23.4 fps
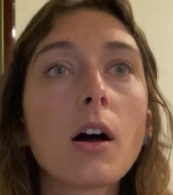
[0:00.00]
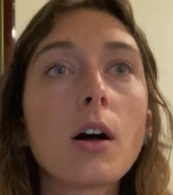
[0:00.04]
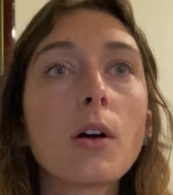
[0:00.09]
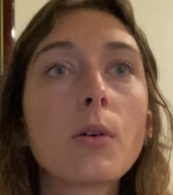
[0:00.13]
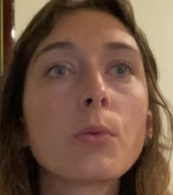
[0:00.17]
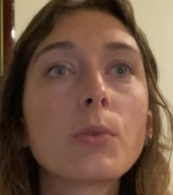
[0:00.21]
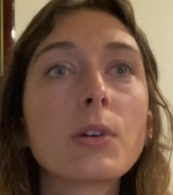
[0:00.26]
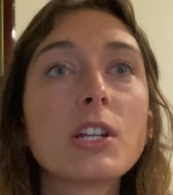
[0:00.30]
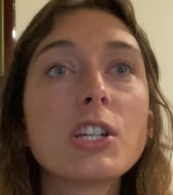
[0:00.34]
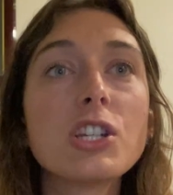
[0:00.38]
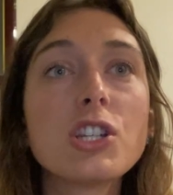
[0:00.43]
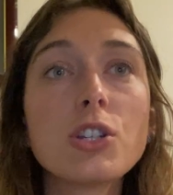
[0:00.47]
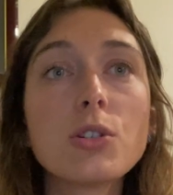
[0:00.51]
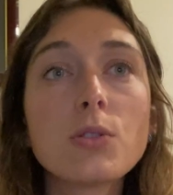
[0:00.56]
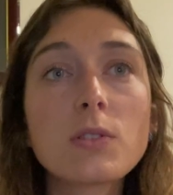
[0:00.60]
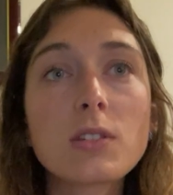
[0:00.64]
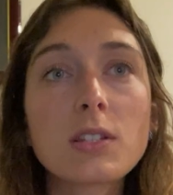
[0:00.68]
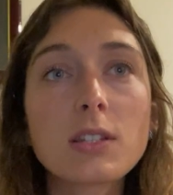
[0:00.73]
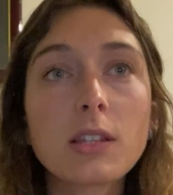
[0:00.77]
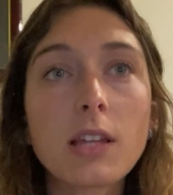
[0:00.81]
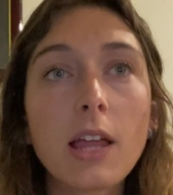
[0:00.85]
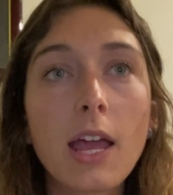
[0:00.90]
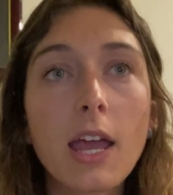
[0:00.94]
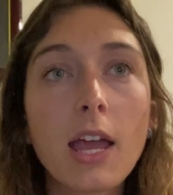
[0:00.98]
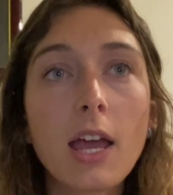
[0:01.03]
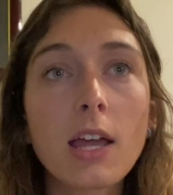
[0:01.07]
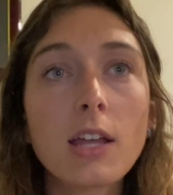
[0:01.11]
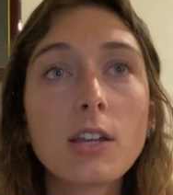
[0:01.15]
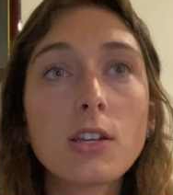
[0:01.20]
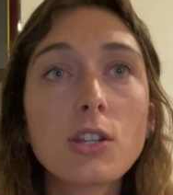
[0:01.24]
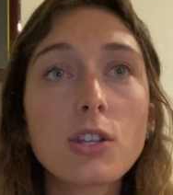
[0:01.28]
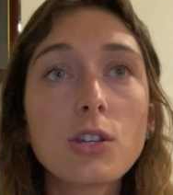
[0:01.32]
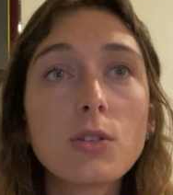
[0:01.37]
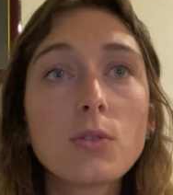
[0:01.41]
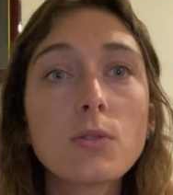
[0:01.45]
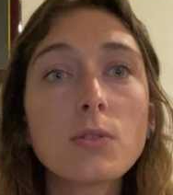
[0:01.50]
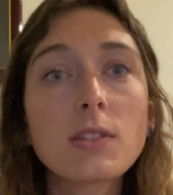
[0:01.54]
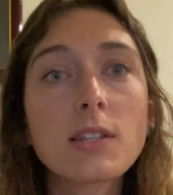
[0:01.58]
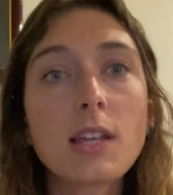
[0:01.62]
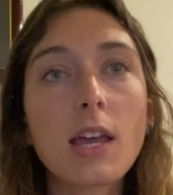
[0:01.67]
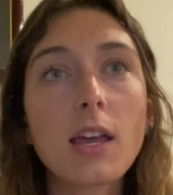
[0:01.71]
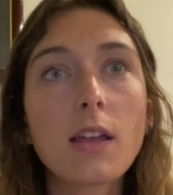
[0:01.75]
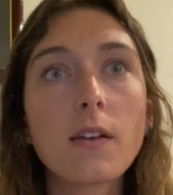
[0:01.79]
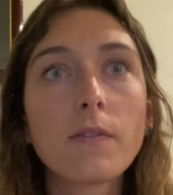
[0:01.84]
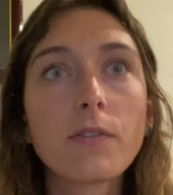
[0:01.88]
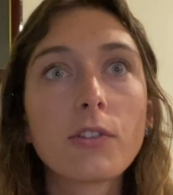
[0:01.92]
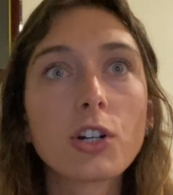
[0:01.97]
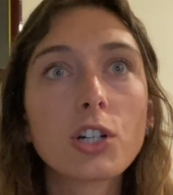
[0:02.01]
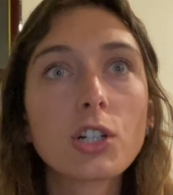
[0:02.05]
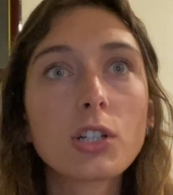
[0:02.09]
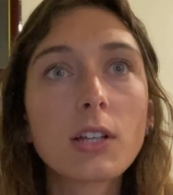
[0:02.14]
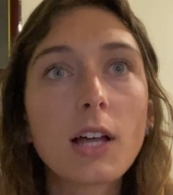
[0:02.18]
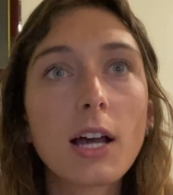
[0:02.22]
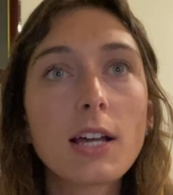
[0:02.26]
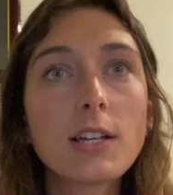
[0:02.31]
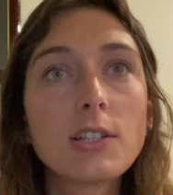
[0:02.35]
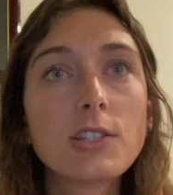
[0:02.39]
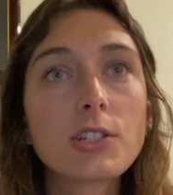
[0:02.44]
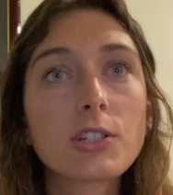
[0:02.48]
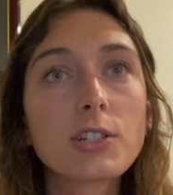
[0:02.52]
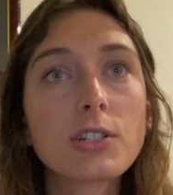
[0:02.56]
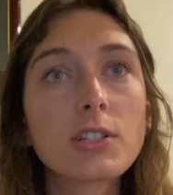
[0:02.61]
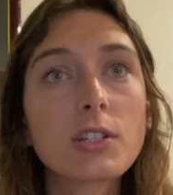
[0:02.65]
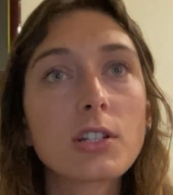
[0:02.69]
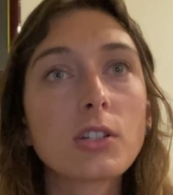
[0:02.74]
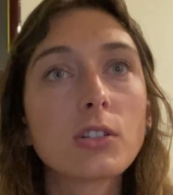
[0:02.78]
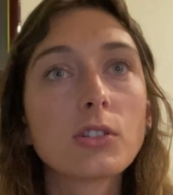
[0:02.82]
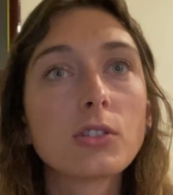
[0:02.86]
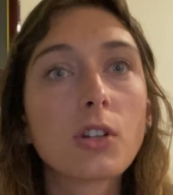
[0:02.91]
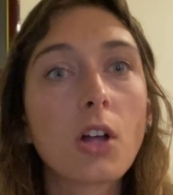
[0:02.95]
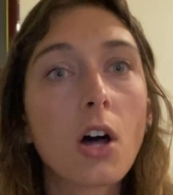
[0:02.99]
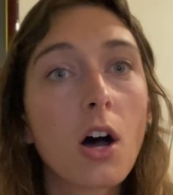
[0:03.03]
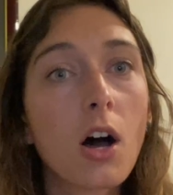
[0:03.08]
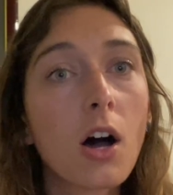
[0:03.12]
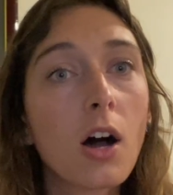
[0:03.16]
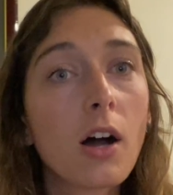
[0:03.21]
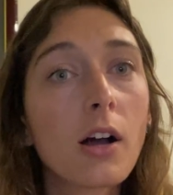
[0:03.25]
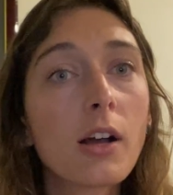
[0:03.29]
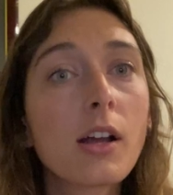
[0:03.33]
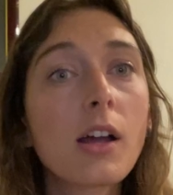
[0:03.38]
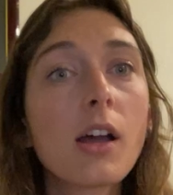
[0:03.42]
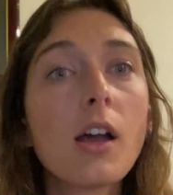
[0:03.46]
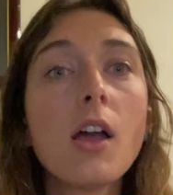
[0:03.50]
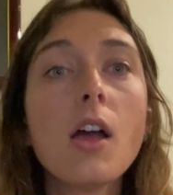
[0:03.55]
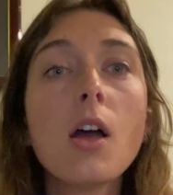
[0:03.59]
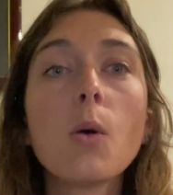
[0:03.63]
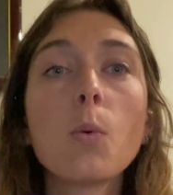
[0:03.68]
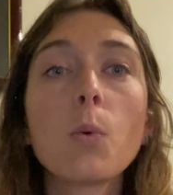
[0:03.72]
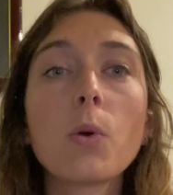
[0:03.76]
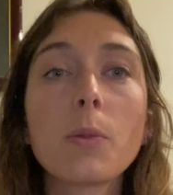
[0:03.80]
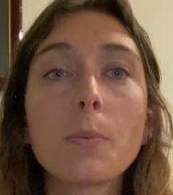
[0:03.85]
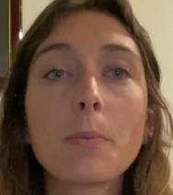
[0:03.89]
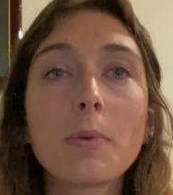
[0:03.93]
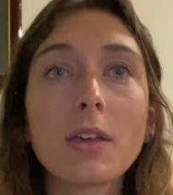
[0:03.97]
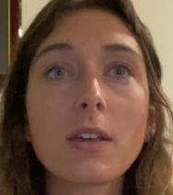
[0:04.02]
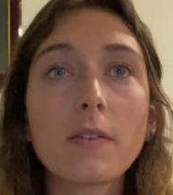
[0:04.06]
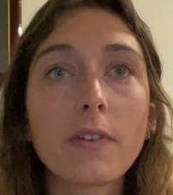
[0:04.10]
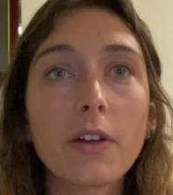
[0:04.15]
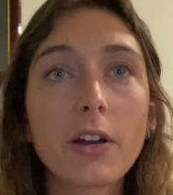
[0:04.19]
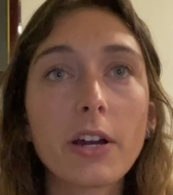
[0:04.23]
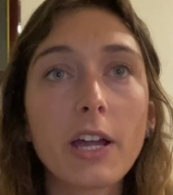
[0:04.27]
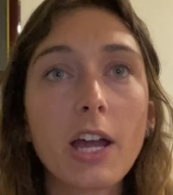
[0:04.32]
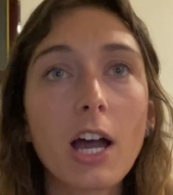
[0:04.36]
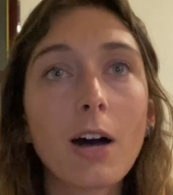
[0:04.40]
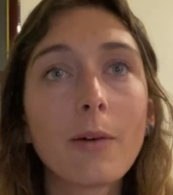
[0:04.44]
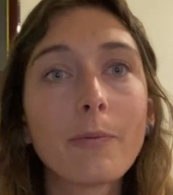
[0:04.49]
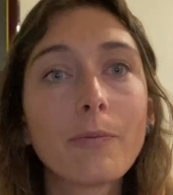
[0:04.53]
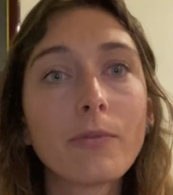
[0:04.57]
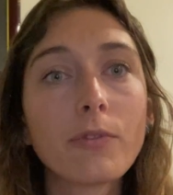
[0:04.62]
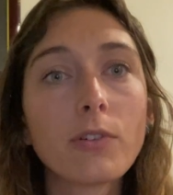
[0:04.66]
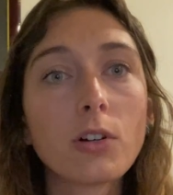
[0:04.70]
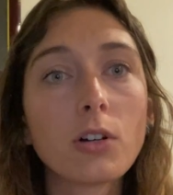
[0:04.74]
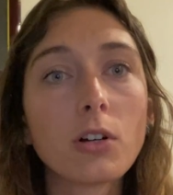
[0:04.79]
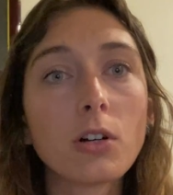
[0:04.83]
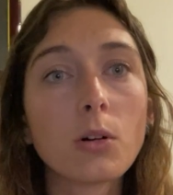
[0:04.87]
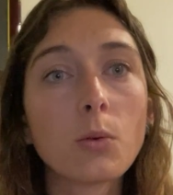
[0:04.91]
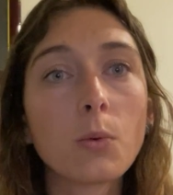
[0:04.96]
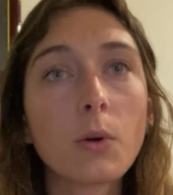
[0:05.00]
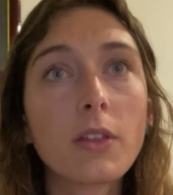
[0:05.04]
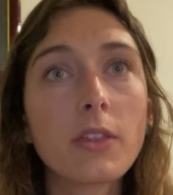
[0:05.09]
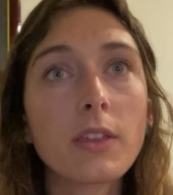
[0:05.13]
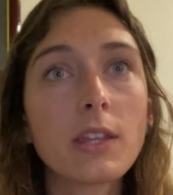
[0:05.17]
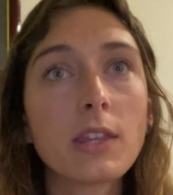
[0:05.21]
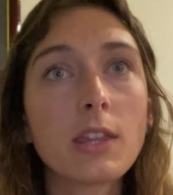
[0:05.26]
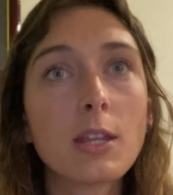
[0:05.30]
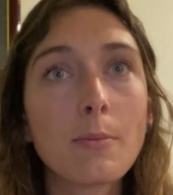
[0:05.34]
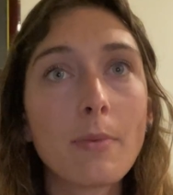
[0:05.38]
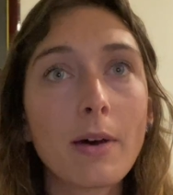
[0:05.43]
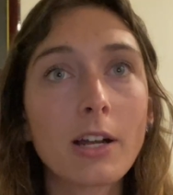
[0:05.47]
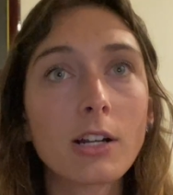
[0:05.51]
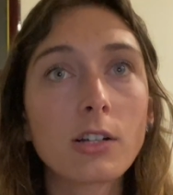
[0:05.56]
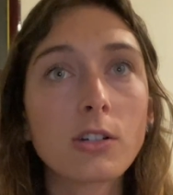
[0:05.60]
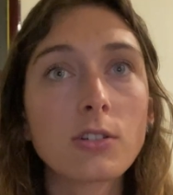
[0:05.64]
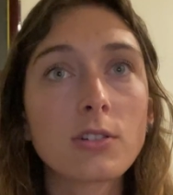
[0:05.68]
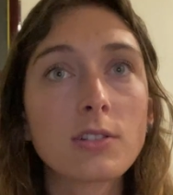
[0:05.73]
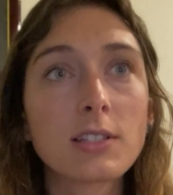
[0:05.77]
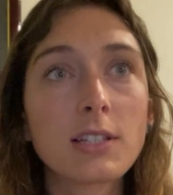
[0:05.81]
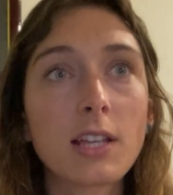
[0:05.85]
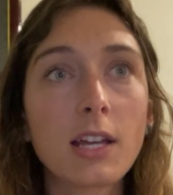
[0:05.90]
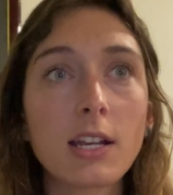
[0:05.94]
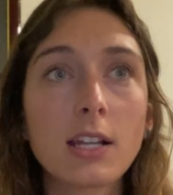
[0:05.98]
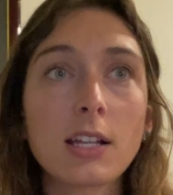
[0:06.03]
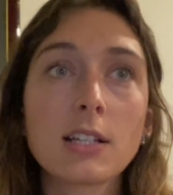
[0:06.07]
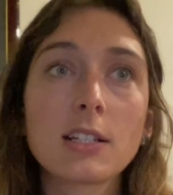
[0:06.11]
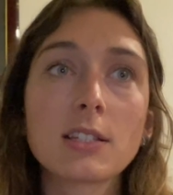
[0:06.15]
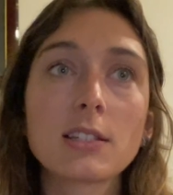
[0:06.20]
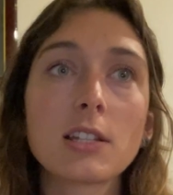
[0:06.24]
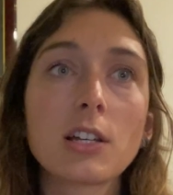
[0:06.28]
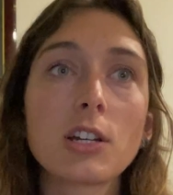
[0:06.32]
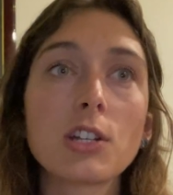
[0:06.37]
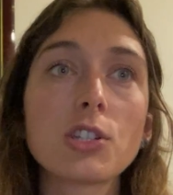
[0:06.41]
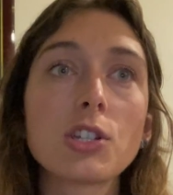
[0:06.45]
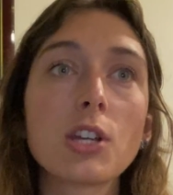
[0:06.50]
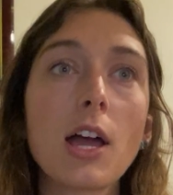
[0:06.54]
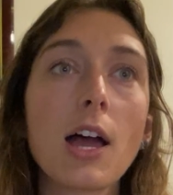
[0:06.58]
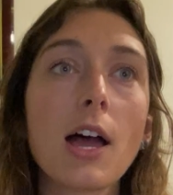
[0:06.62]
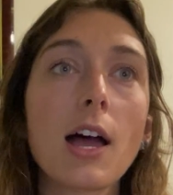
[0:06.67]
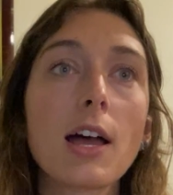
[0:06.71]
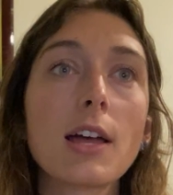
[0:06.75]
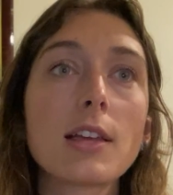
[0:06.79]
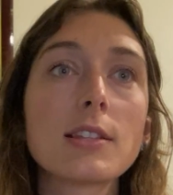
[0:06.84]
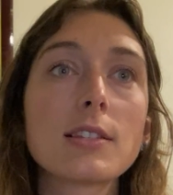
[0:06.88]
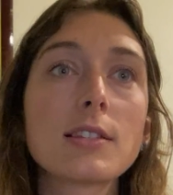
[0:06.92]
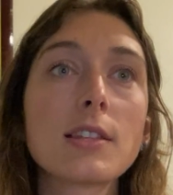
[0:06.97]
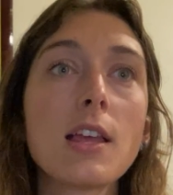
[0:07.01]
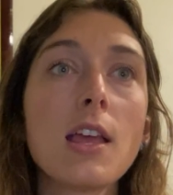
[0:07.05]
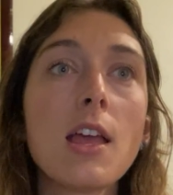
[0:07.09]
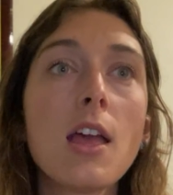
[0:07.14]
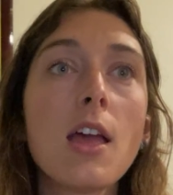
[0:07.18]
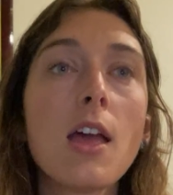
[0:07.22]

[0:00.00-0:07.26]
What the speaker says: reduce land use and fertilizers, along with being very helpful within the medical settings, such as